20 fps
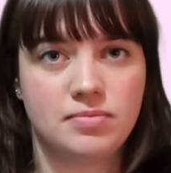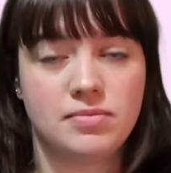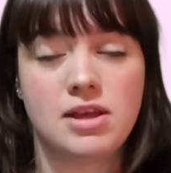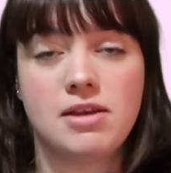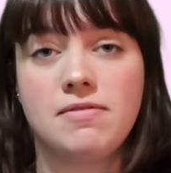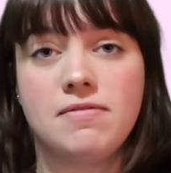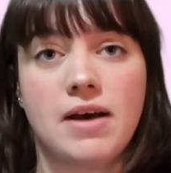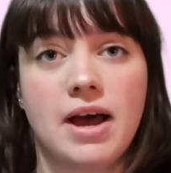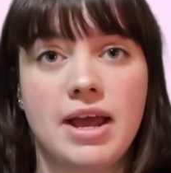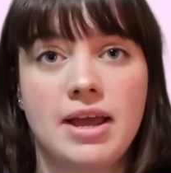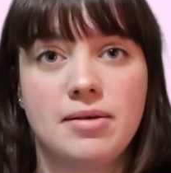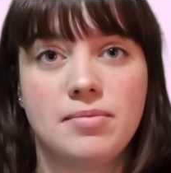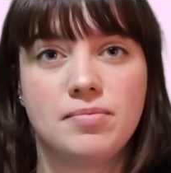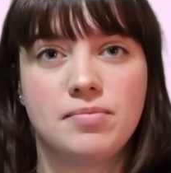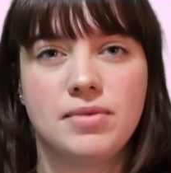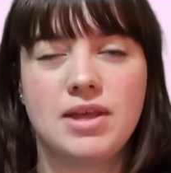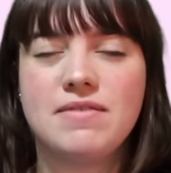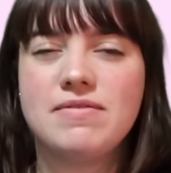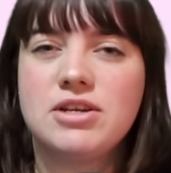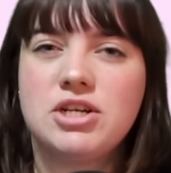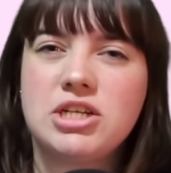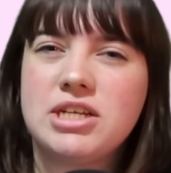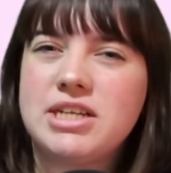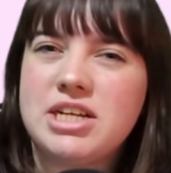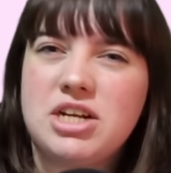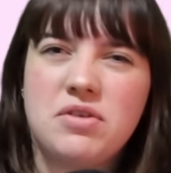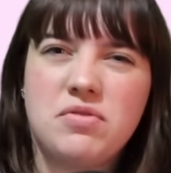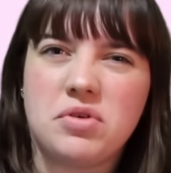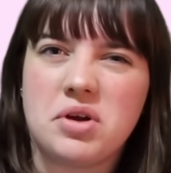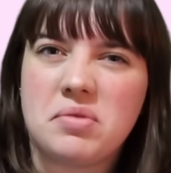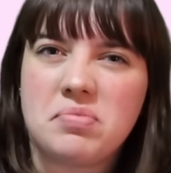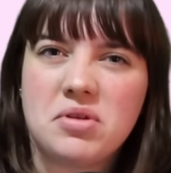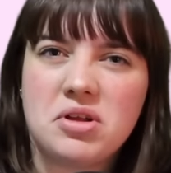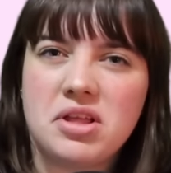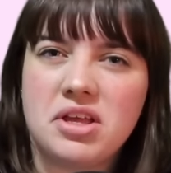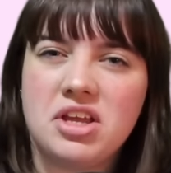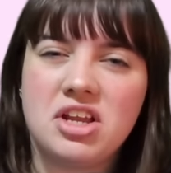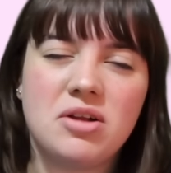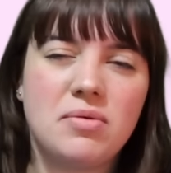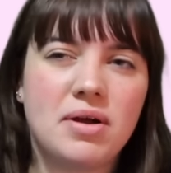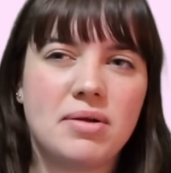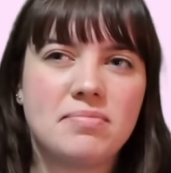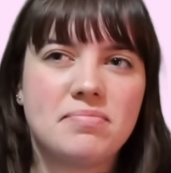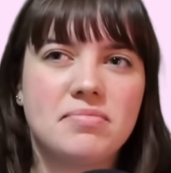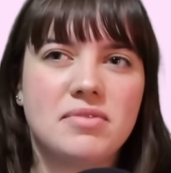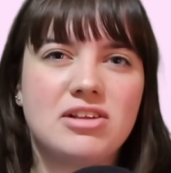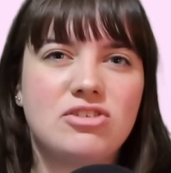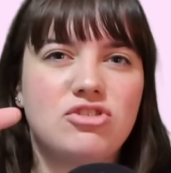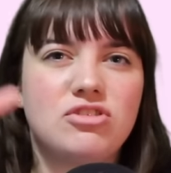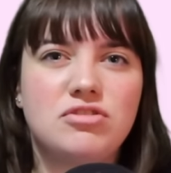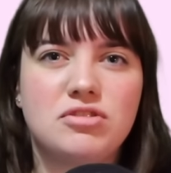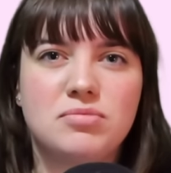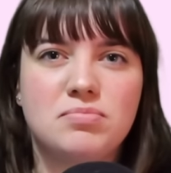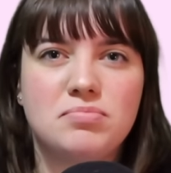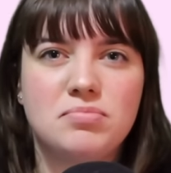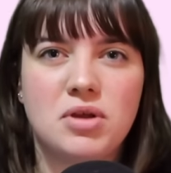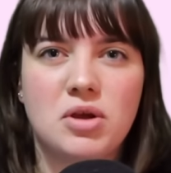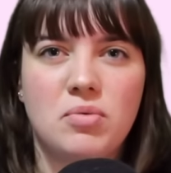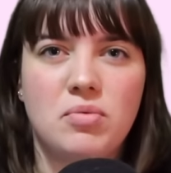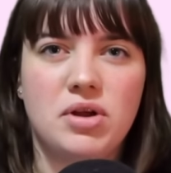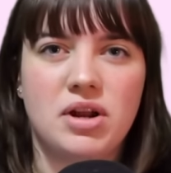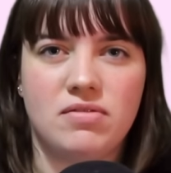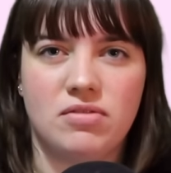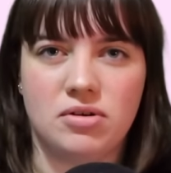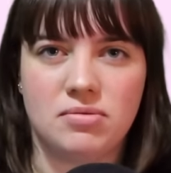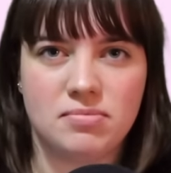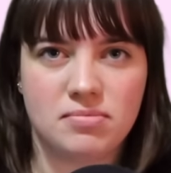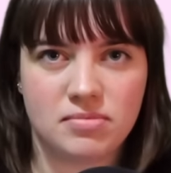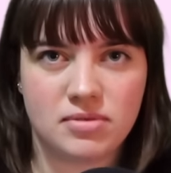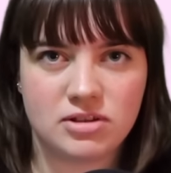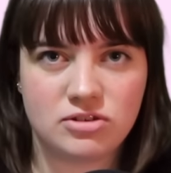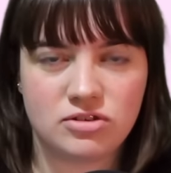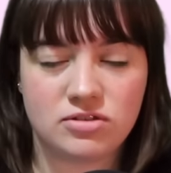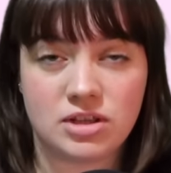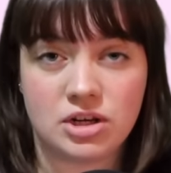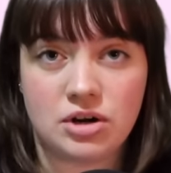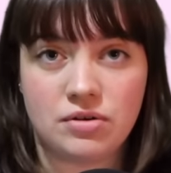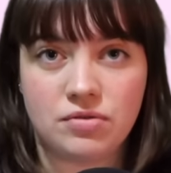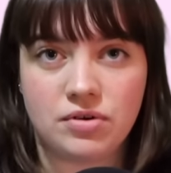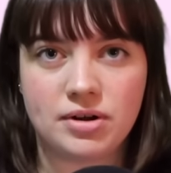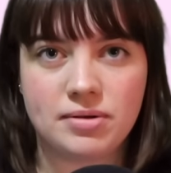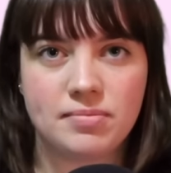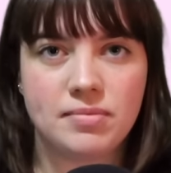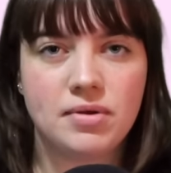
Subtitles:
They fight. They eventually get over it. They're like, you know what? Let's just get over it.